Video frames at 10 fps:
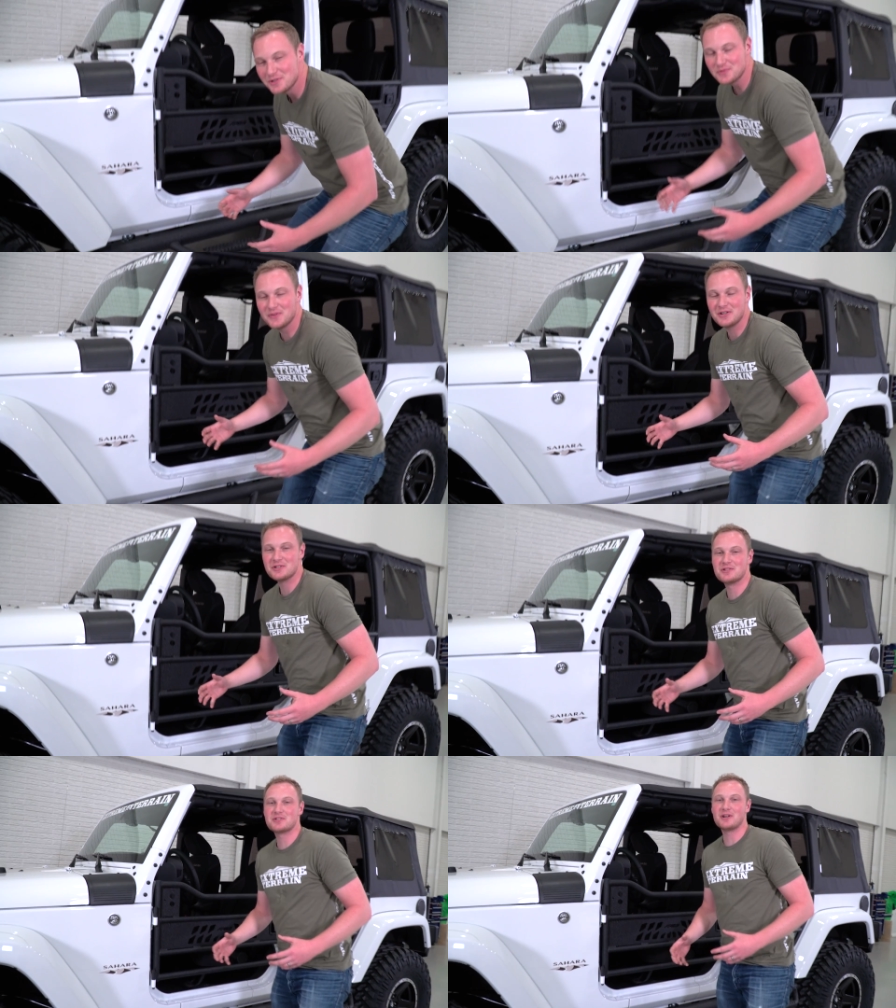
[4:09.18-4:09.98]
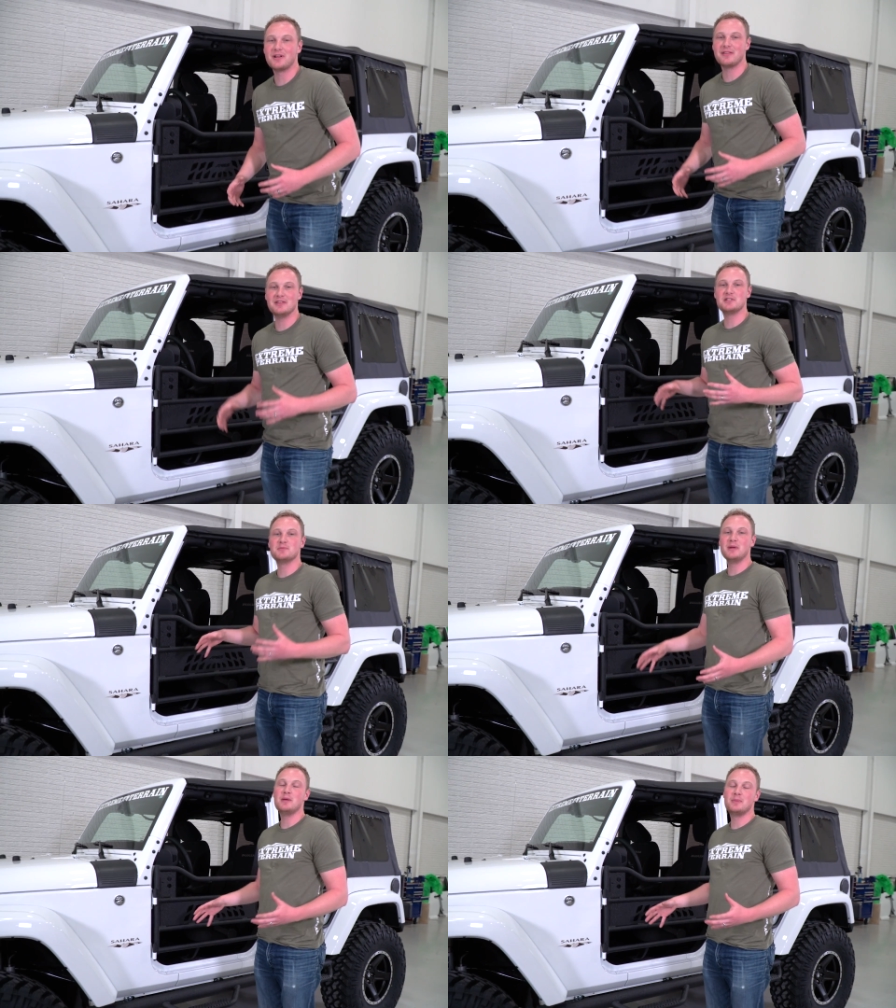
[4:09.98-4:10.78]
we just finished installing these
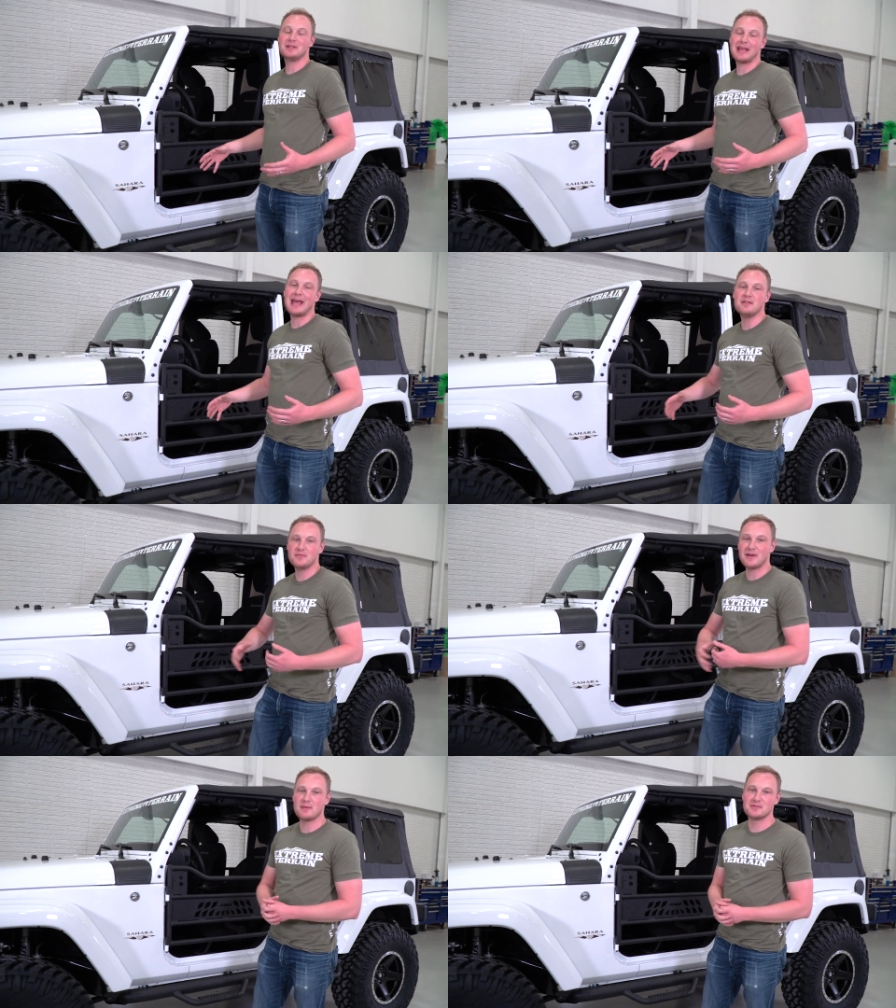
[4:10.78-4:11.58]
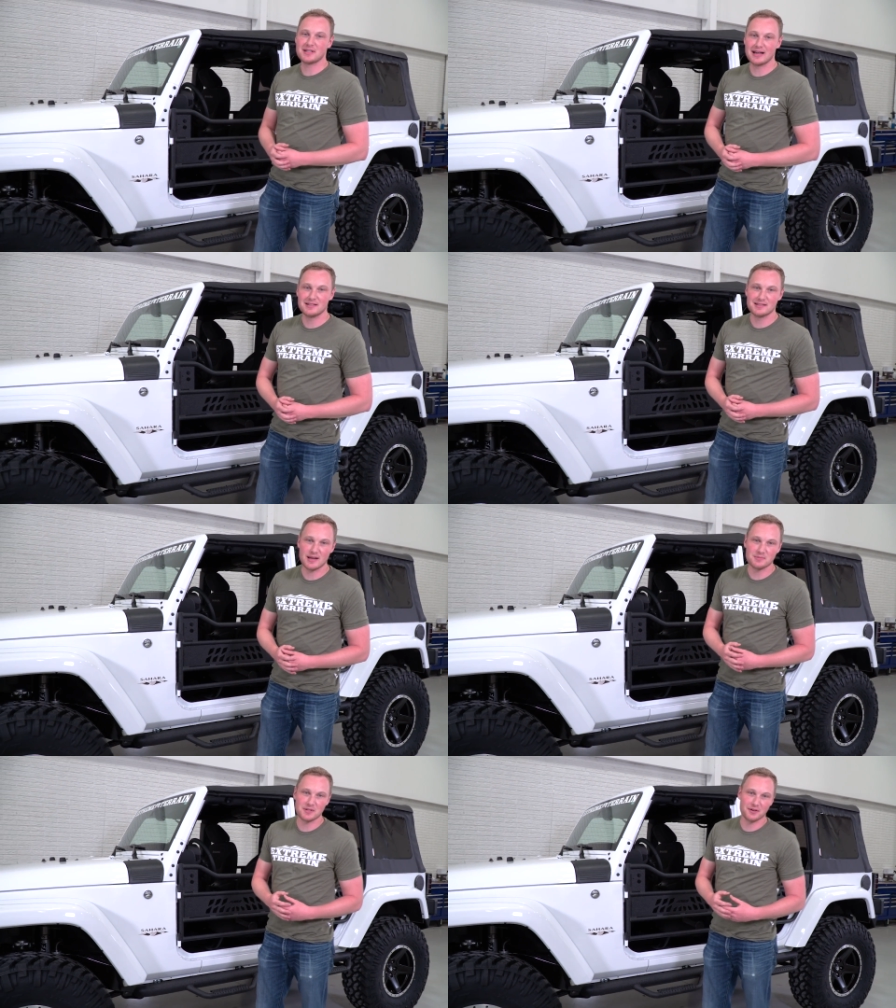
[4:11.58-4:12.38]
Smittybilt N-Fab side
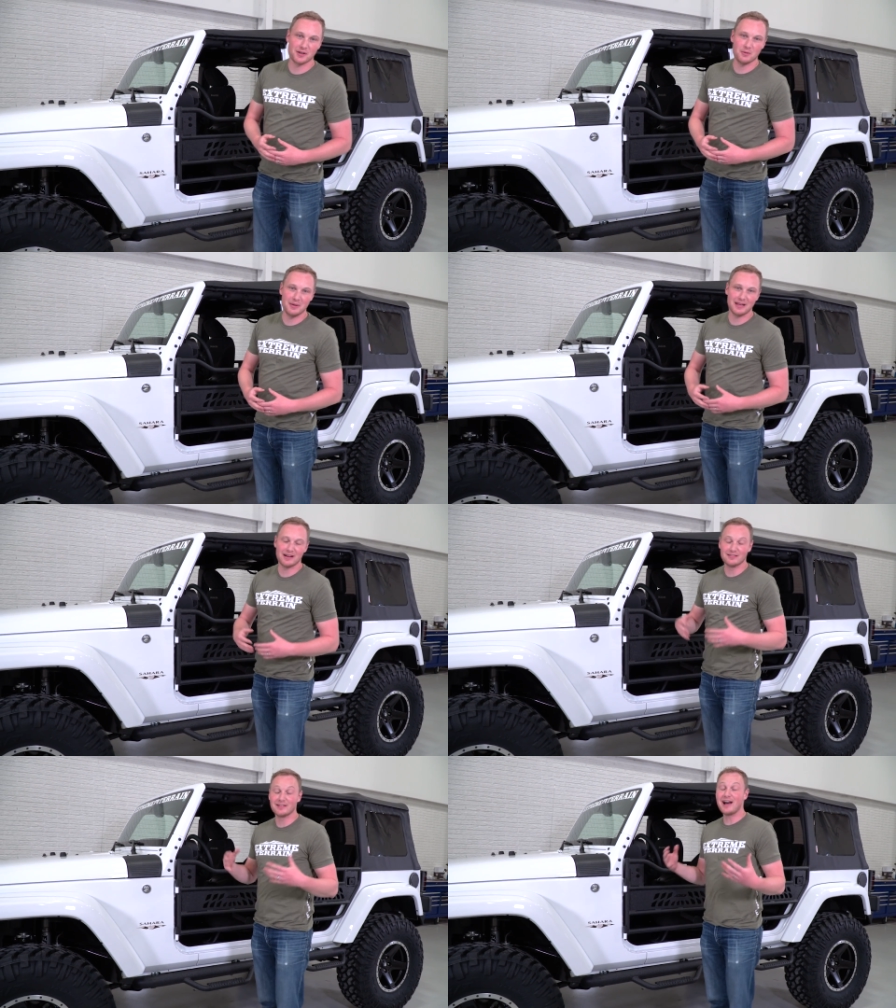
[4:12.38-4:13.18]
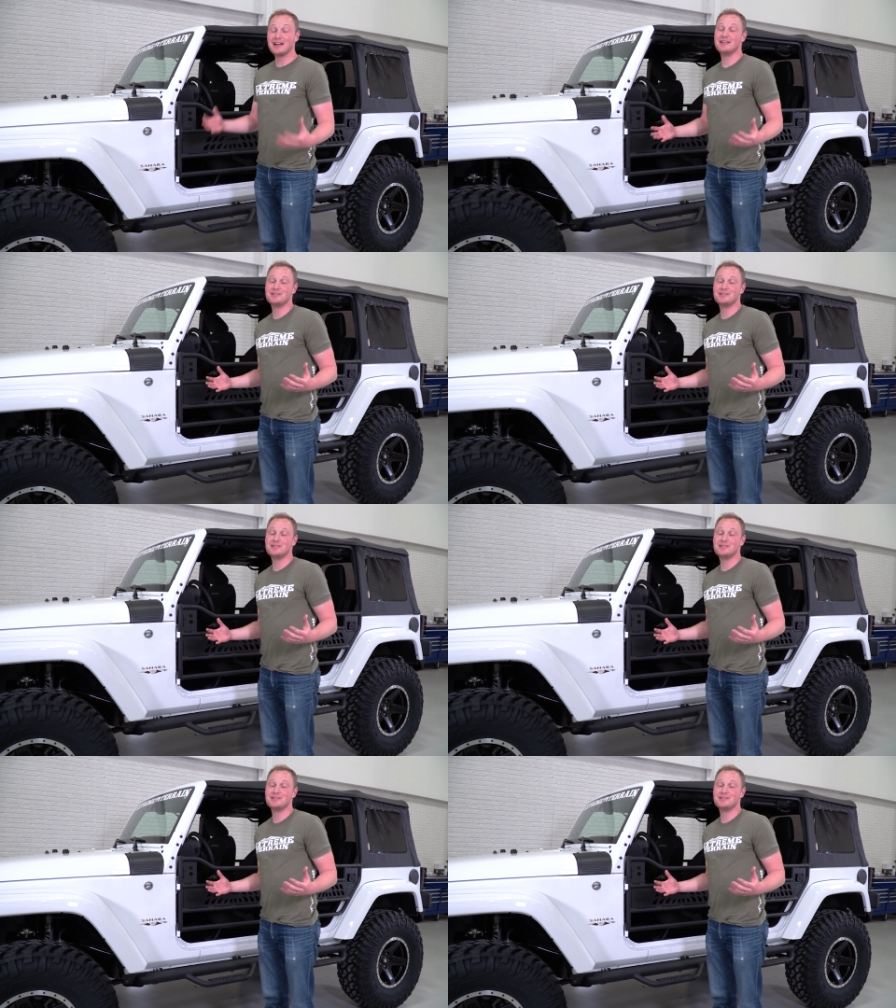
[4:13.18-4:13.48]
steps that are going to make it a lot